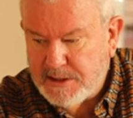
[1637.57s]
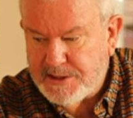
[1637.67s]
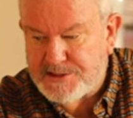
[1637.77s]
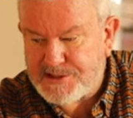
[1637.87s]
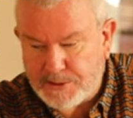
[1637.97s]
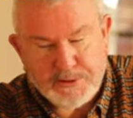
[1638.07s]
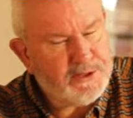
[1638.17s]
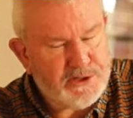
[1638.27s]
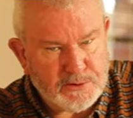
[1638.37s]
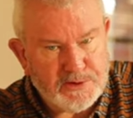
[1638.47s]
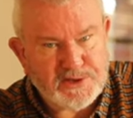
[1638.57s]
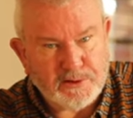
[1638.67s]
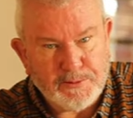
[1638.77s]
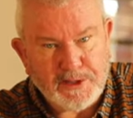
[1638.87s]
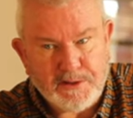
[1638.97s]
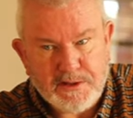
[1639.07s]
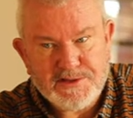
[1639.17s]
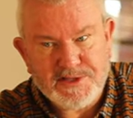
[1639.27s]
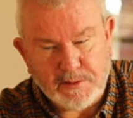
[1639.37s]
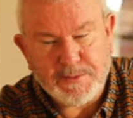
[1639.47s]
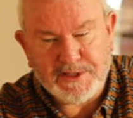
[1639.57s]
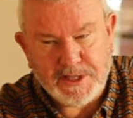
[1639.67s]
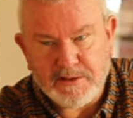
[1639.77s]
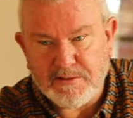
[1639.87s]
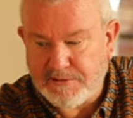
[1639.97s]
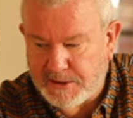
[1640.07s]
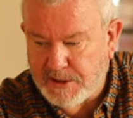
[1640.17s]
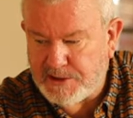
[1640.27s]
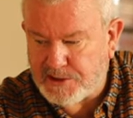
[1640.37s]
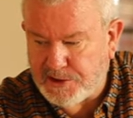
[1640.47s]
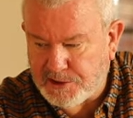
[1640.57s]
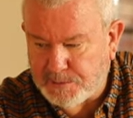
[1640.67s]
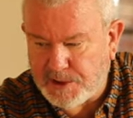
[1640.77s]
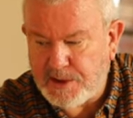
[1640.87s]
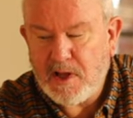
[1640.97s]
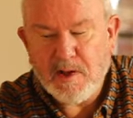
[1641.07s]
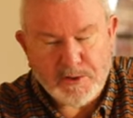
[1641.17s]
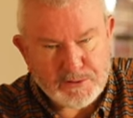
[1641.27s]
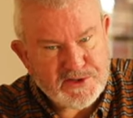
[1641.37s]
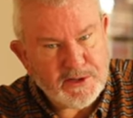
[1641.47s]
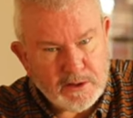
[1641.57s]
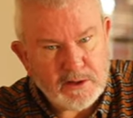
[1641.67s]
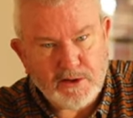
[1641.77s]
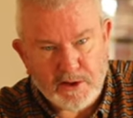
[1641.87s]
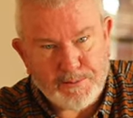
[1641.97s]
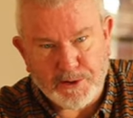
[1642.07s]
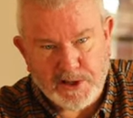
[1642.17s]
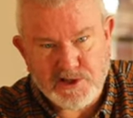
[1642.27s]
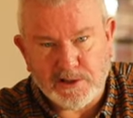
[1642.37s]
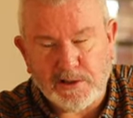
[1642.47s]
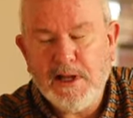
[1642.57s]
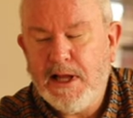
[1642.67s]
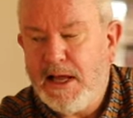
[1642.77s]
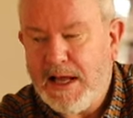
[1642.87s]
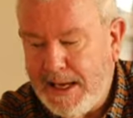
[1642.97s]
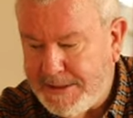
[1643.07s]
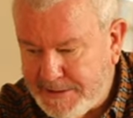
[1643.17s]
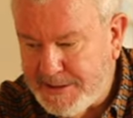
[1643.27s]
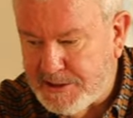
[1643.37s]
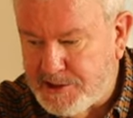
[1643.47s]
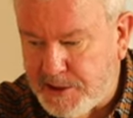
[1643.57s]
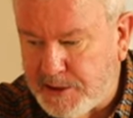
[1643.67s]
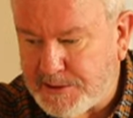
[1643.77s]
the Sun Insurance Company still maintained a fire engine in Dublin, but it was no longer operational. And in that year,